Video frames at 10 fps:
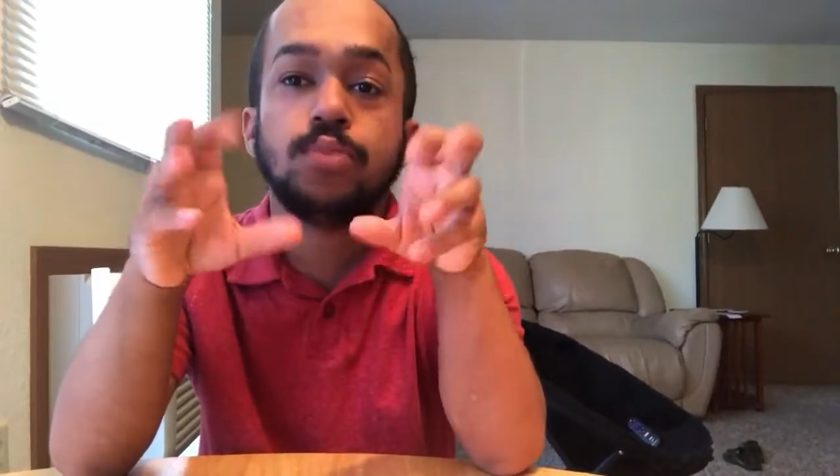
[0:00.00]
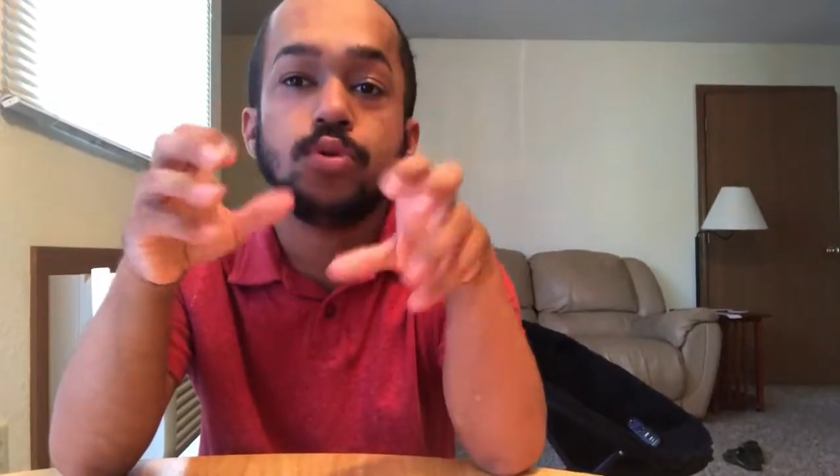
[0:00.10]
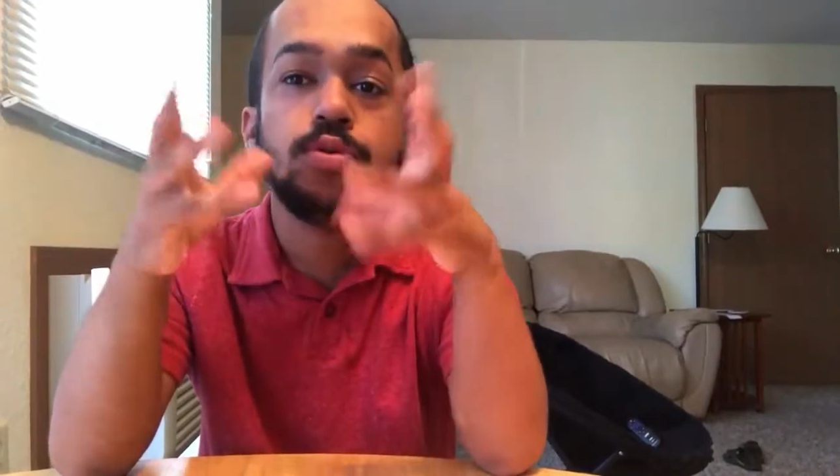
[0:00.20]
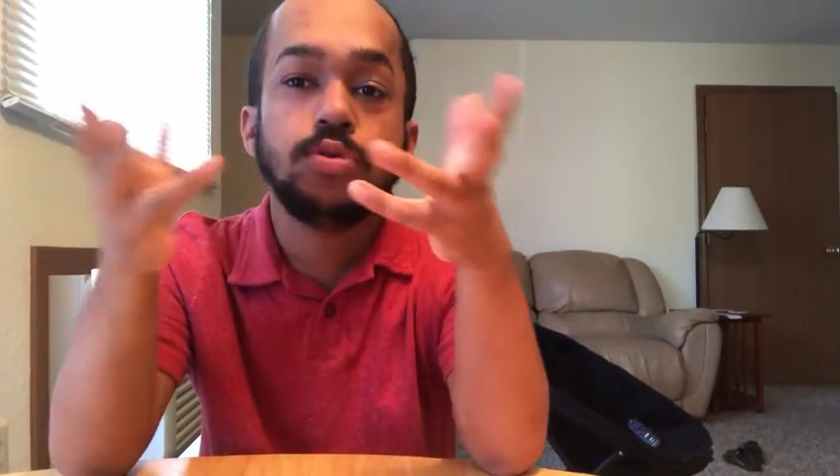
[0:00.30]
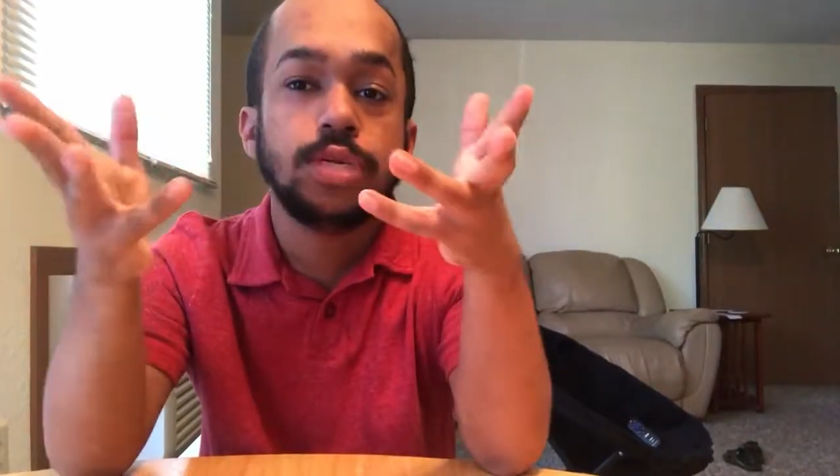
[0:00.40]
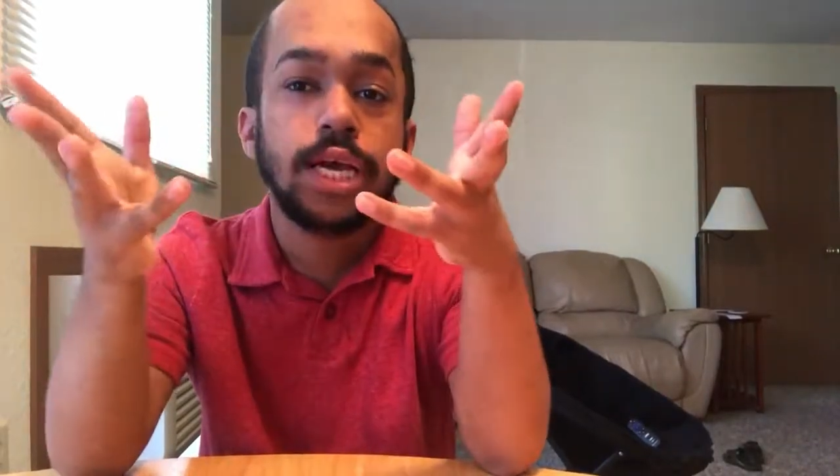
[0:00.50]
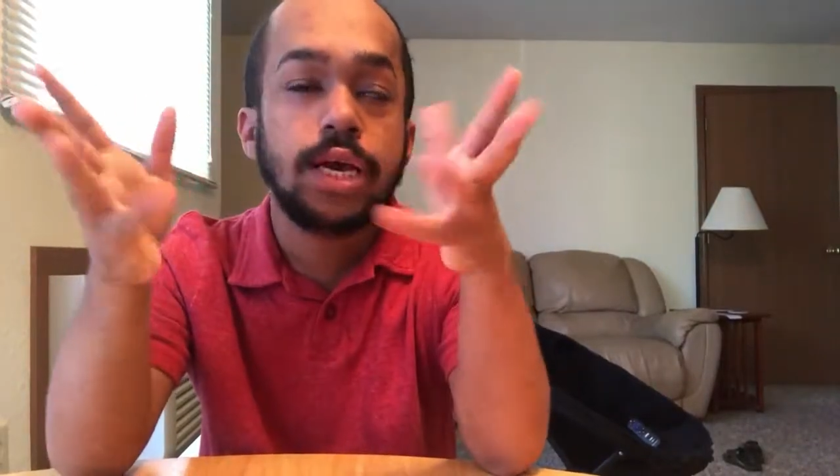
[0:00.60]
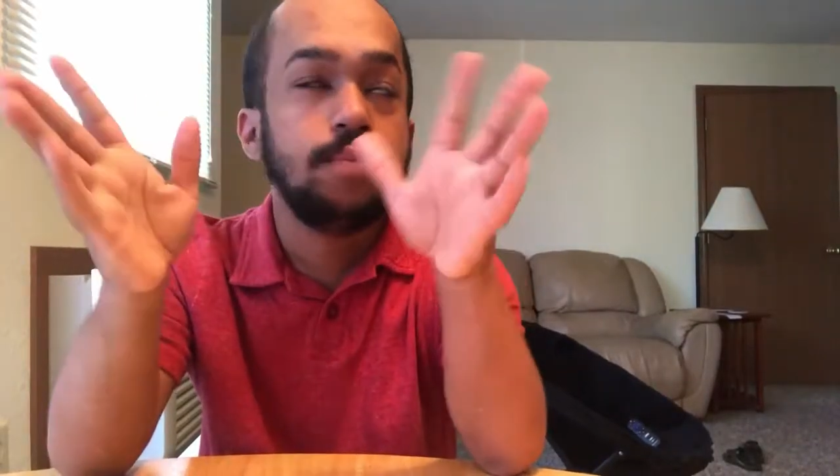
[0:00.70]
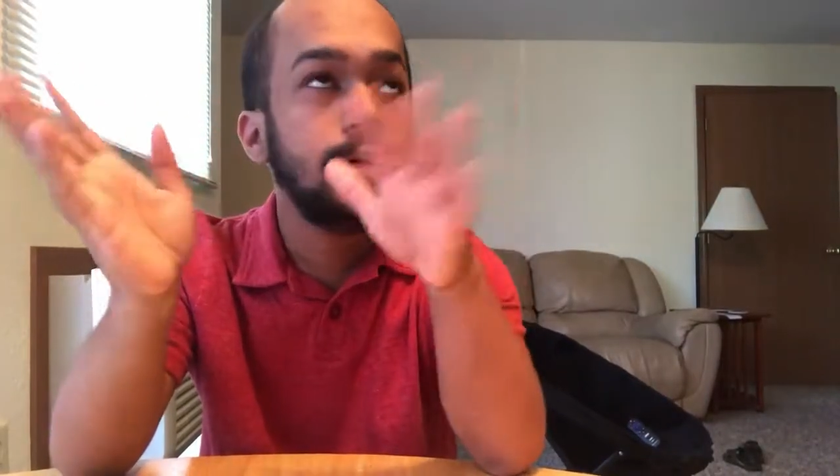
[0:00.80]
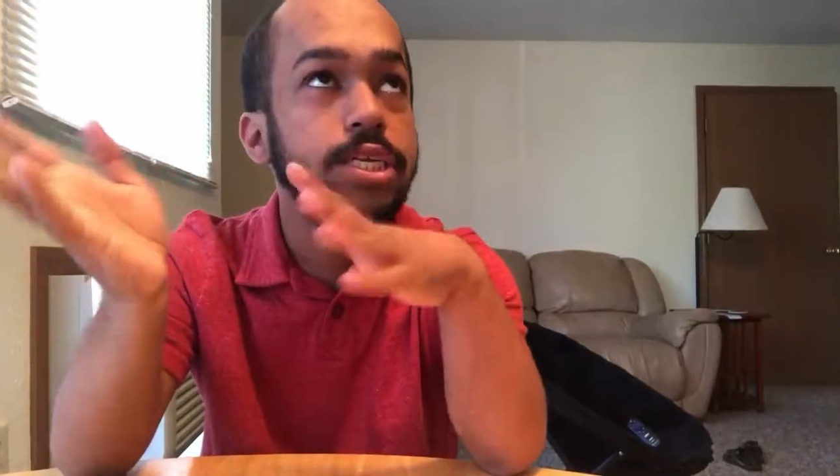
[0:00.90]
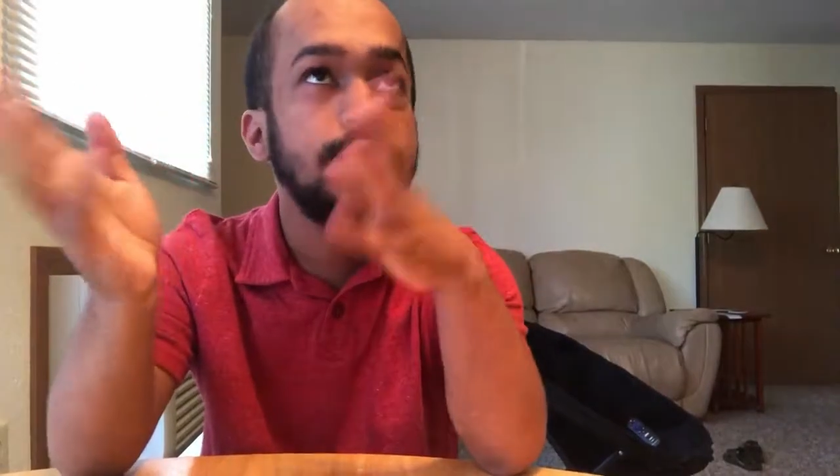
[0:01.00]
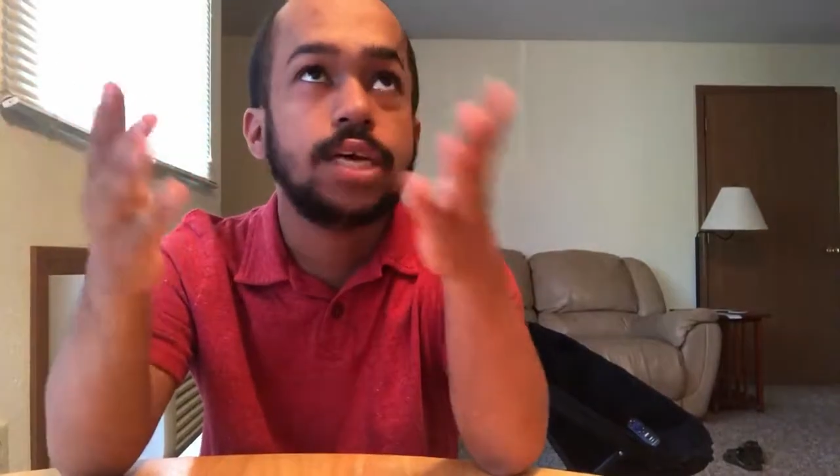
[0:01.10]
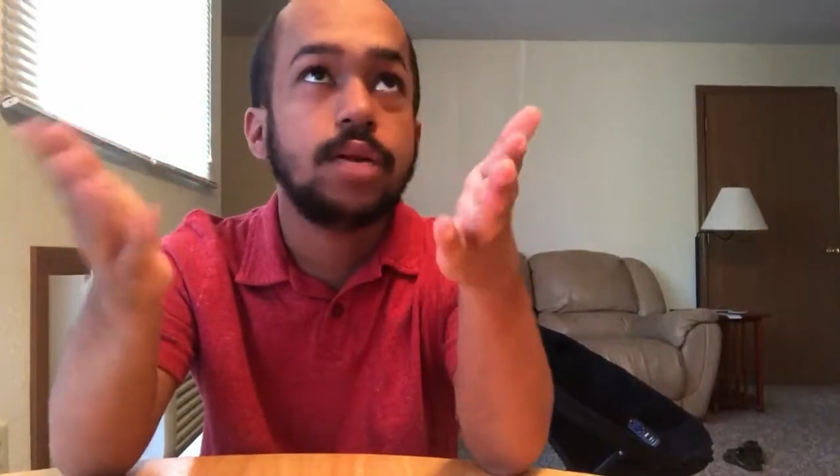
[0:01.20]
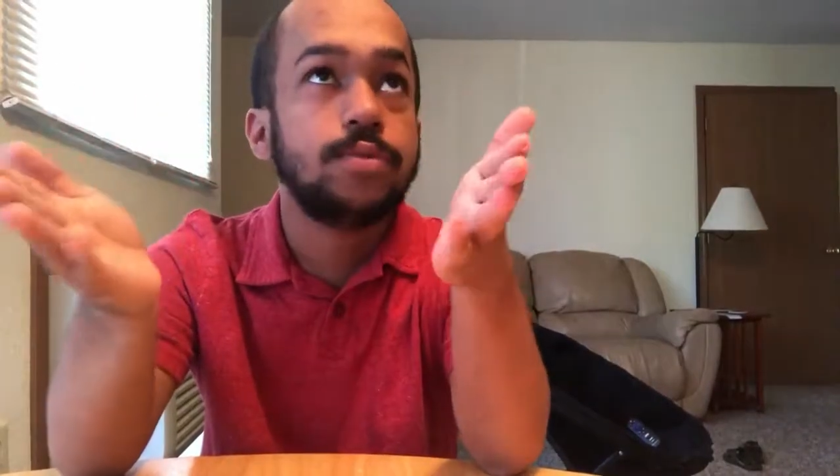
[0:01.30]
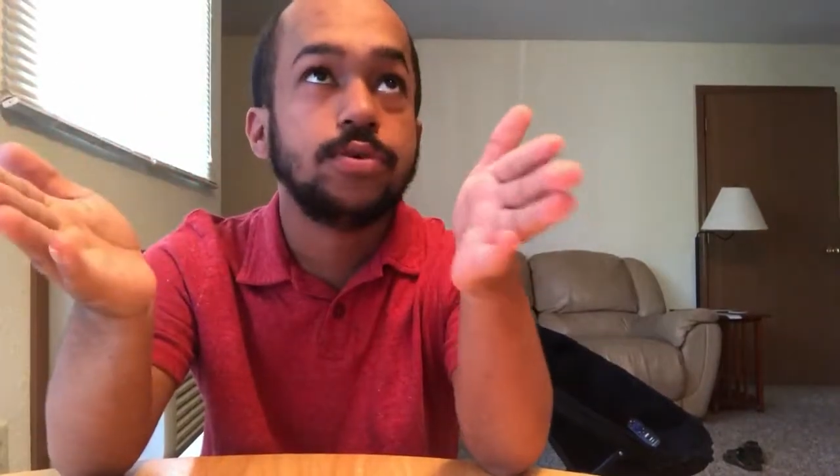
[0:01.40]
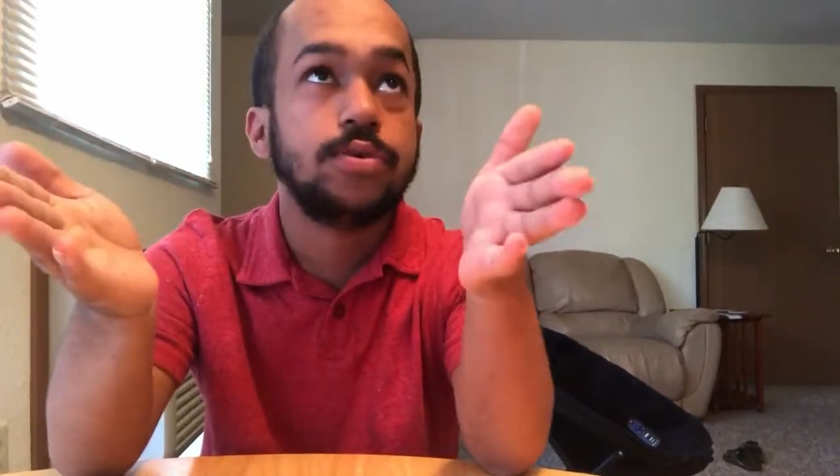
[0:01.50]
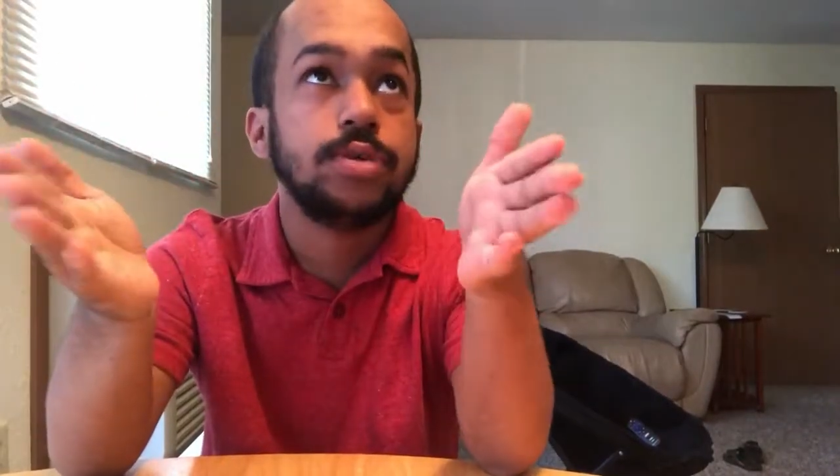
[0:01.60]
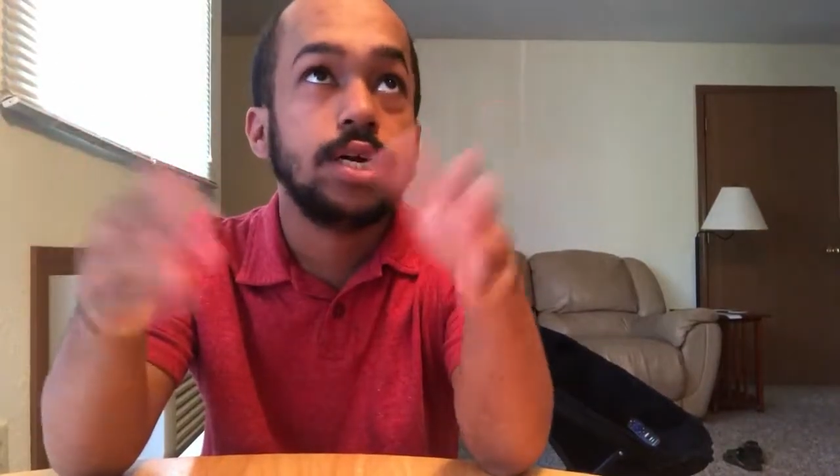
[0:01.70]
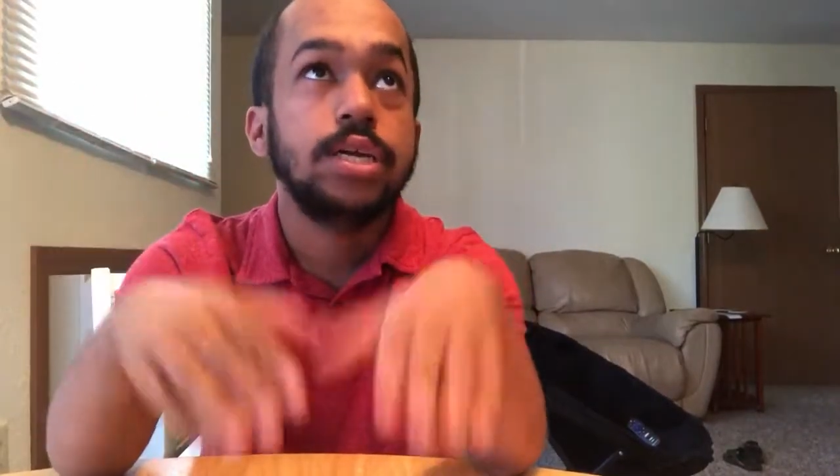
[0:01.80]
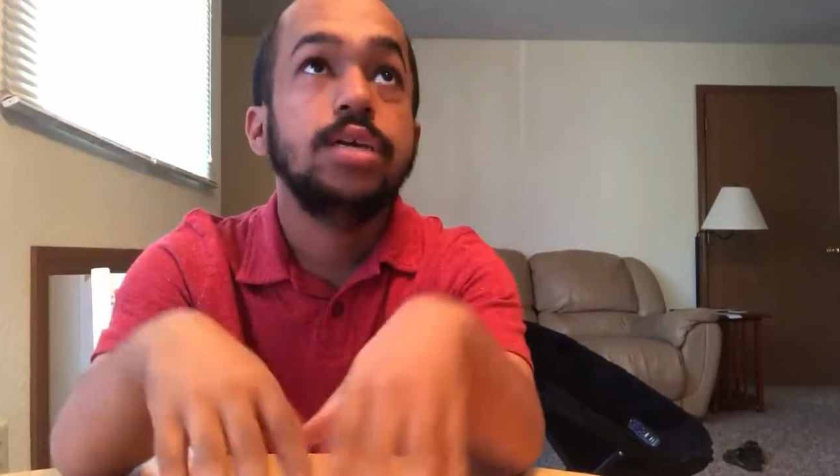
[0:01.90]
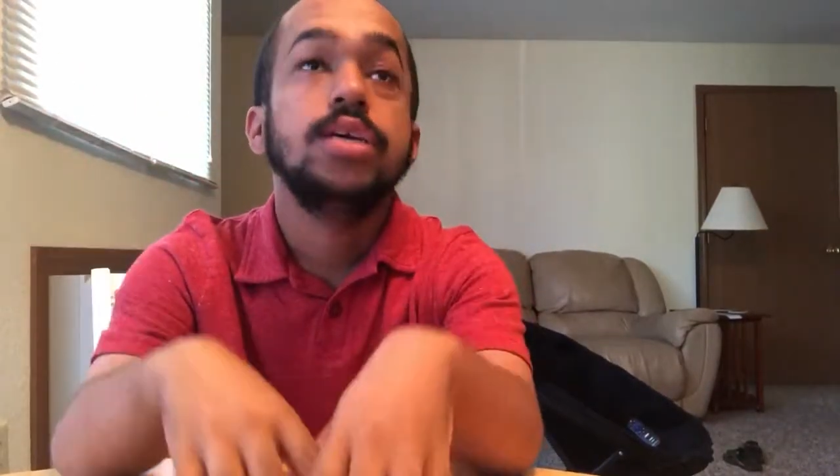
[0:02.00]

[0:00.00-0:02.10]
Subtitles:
boot Sudan, but it's not a boot Sudan.